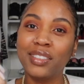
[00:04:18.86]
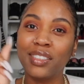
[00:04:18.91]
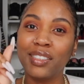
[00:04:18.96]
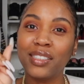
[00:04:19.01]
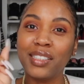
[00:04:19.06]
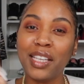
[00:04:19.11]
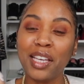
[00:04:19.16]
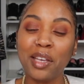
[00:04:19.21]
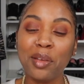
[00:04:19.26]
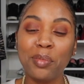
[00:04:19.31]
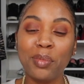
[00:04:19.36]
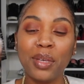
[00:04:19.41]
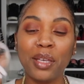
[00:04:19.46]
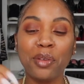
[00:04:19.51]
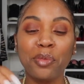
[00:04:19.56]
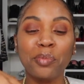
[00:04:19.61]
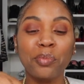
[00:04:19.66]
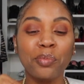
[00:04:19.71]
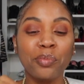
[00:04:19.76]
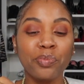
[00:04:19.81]
just like
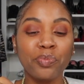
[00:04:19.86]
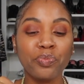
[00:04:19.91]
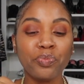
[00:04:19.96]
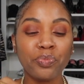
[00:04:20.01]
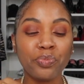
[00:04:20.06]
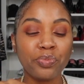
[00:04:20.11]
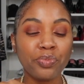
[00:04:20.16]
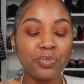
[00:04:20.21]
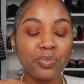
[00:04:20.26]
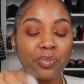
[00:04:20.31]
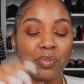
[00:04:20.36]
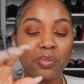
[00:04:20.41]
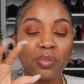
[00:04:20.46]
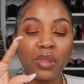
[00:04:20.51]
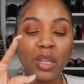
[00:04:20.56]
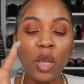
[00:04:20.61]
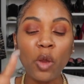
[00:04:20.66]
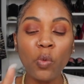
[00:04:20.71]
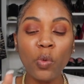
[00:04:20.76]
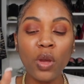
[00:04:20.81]
me.
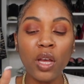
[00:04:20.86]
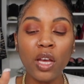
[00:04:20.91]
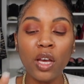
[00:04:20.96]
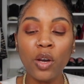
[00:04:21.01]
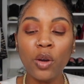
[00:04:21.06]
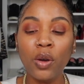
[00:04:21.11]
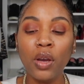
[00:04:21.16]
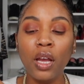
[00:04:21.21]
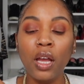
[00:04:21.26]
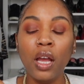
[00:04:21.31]
Well,